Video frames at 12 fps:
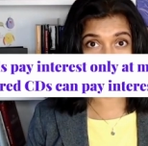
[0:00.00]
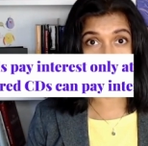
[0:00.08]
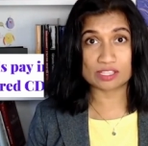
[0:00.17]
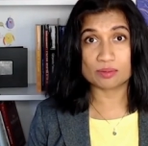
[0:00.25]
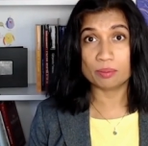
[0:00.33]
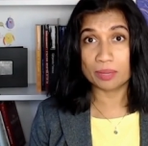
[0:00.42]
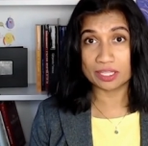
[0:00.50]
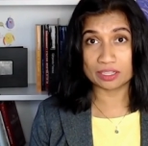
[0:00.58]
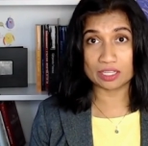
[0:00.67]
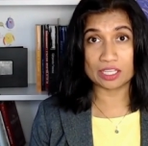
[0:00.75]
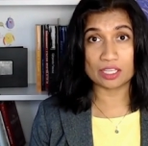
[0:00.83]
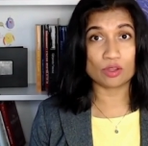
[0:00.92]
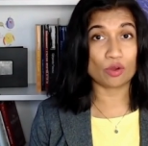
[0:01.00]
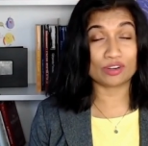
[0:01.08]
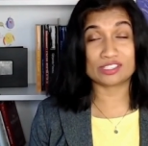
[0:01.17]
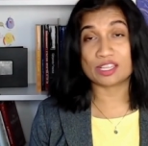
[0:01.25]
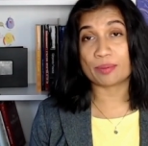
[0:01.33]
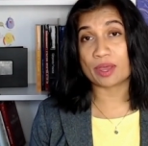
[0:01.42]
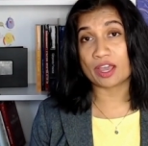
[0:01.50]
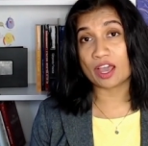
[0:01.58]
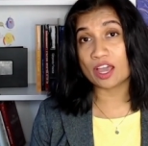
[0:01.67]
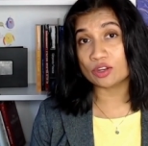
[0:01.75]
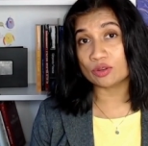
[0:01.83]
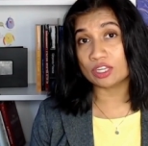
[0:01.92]
such as monthly or
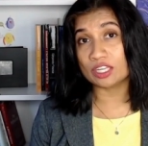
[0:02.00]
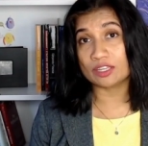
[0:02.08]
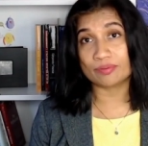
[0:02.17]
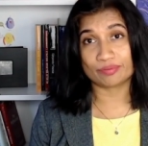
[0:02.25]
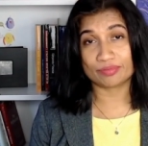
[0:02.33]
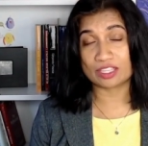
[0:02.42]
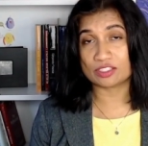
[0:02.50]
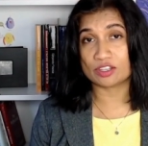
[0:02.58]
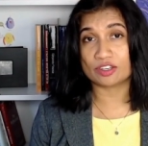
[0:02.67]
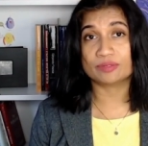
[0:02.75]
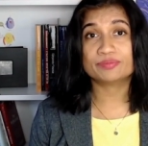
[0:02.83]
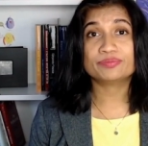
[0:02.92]
semi-annually, etc.